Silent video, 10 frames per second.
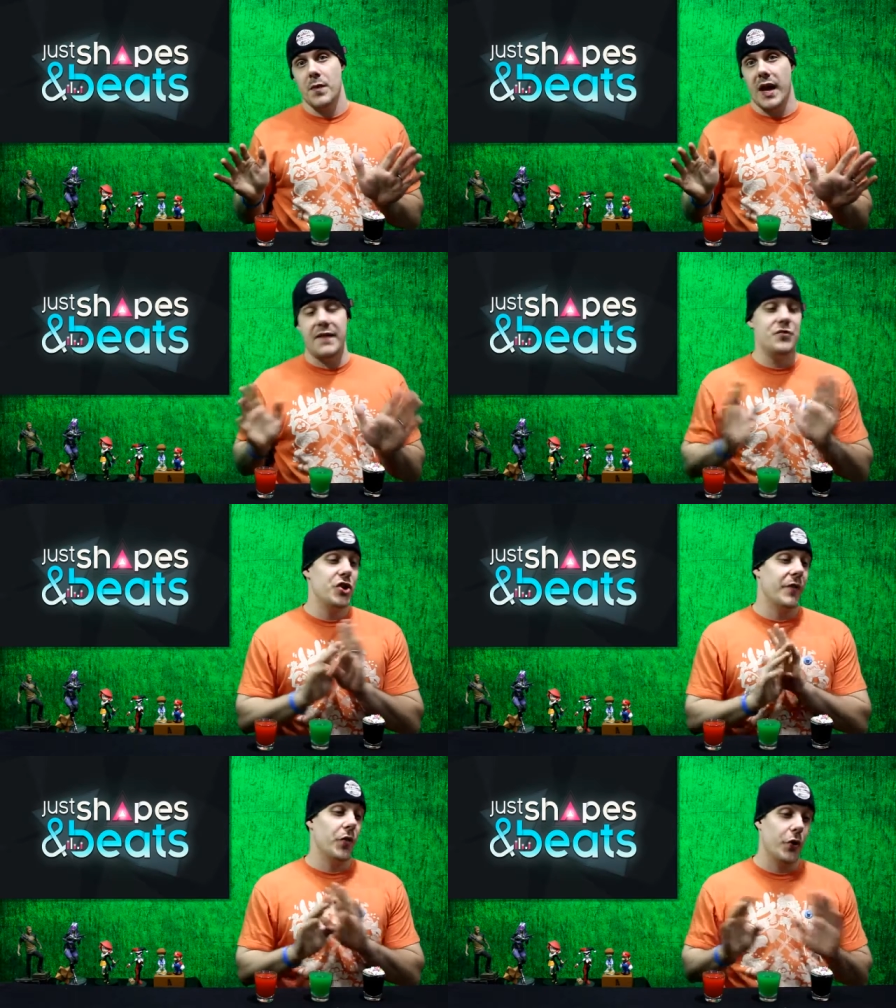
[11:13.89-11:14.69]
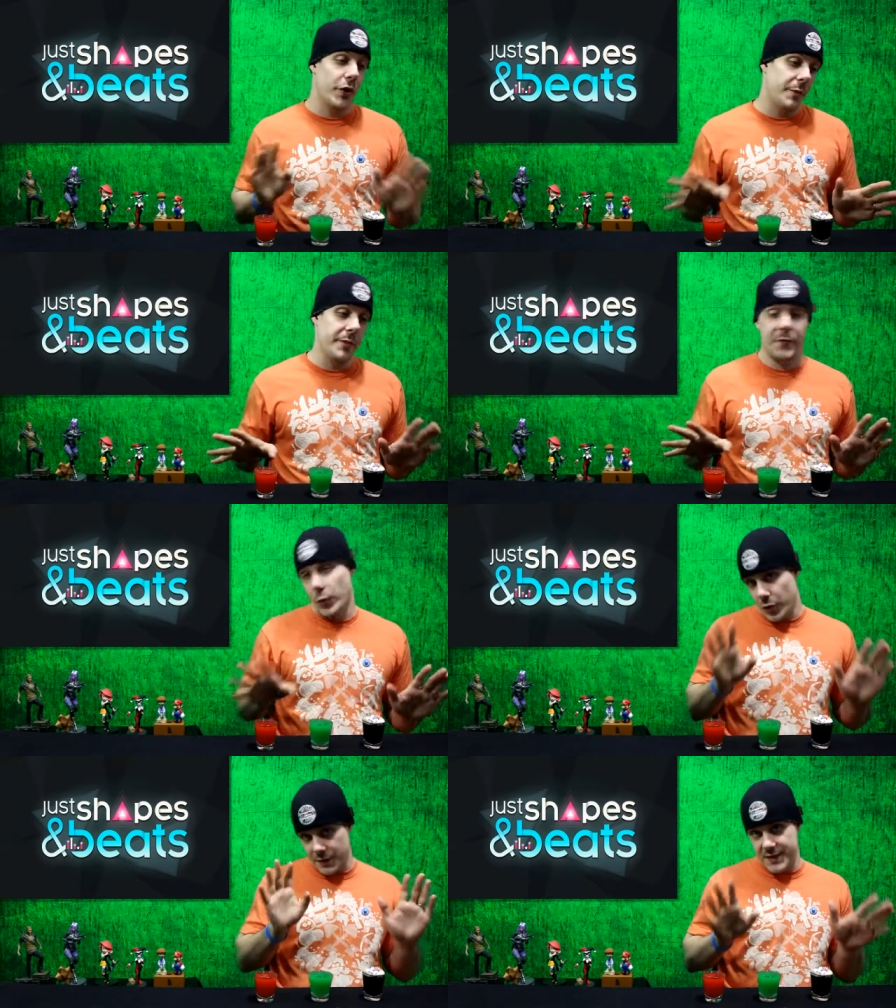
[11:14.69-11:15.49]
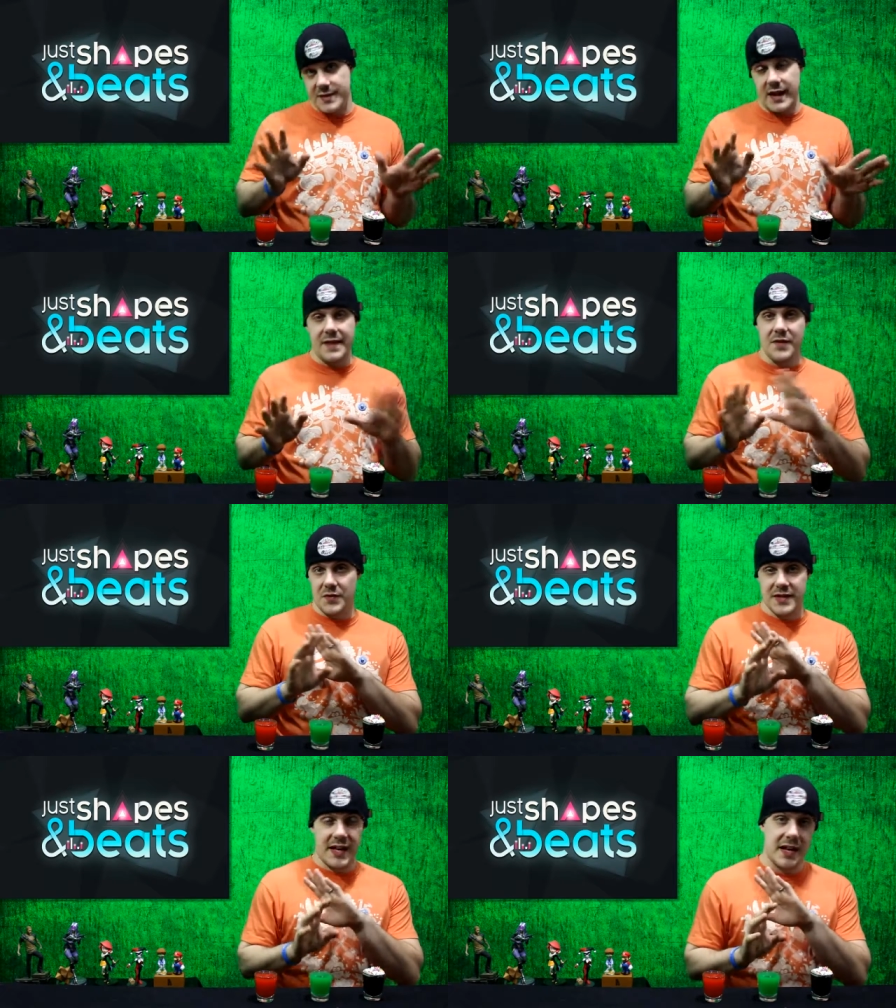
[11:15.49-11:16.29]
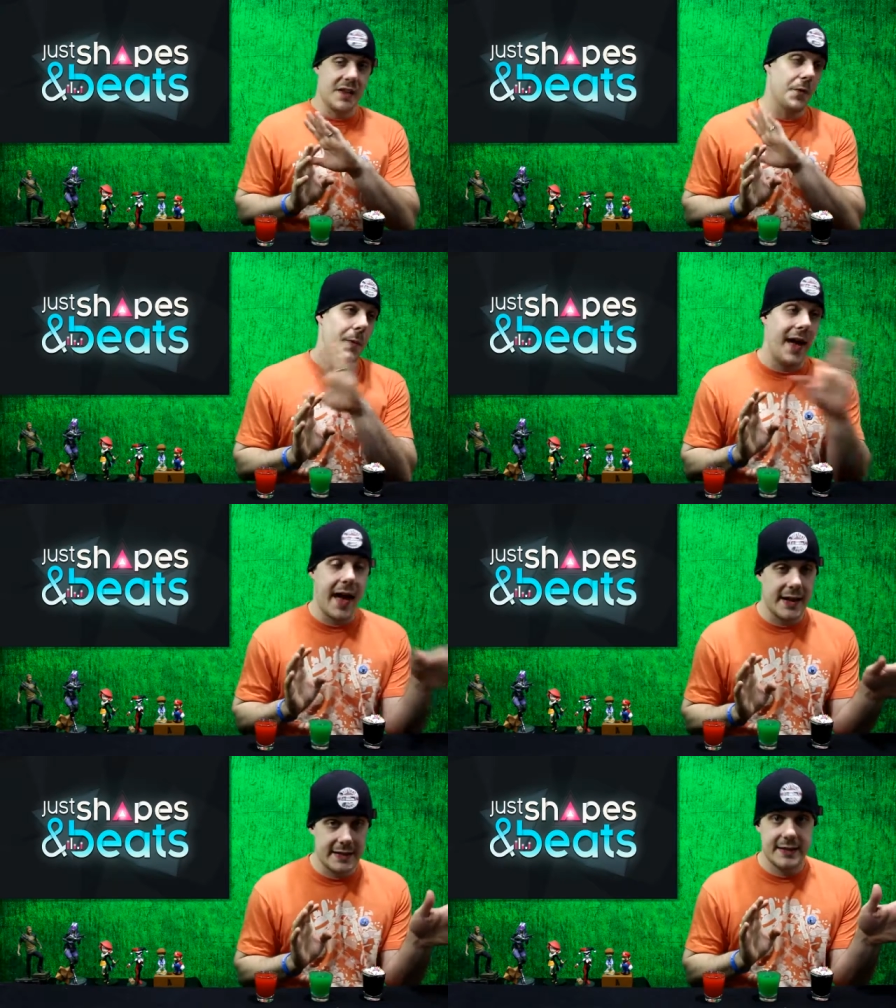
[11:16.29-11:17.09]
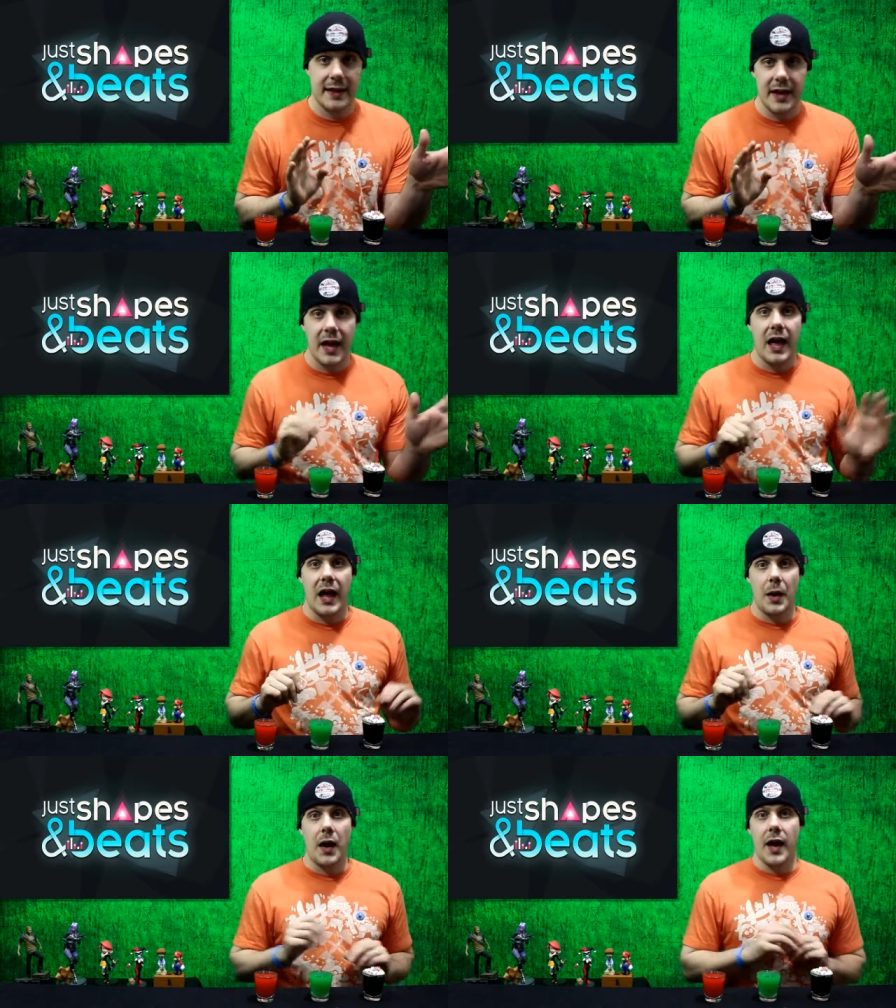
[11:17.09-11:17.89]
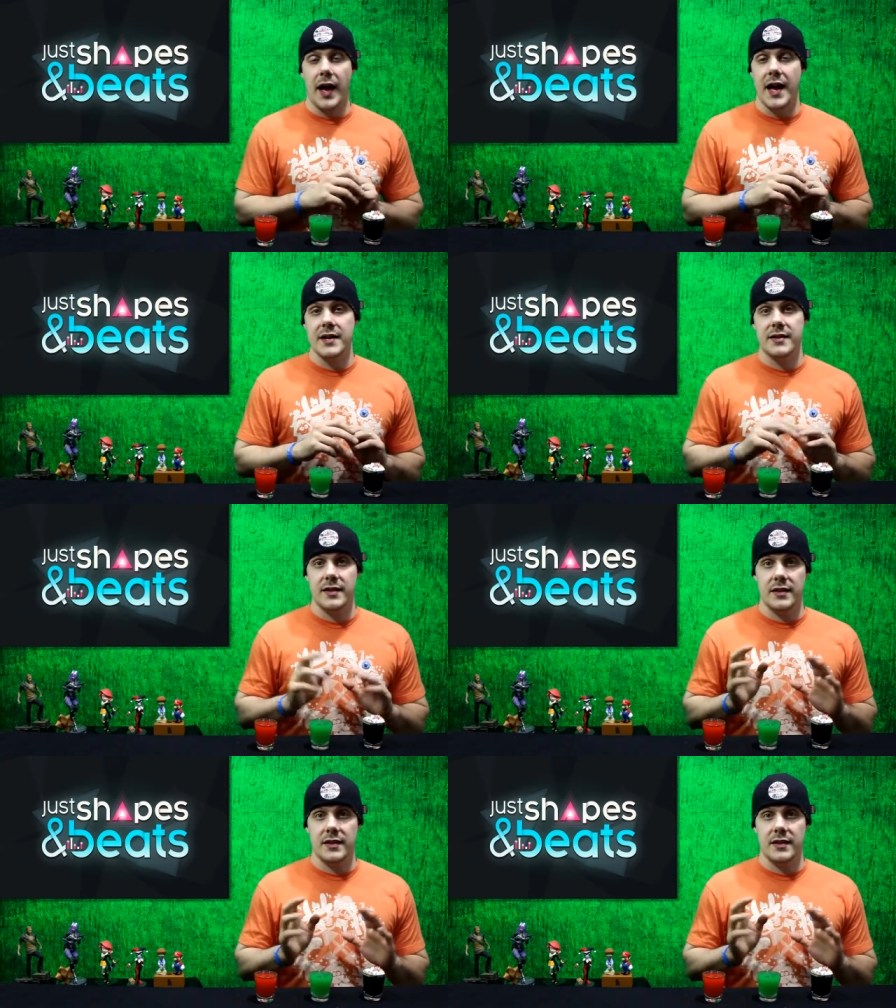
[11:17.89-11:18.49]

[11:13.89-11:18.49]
I've never heard of before of this. I've never seen it in the PAX, and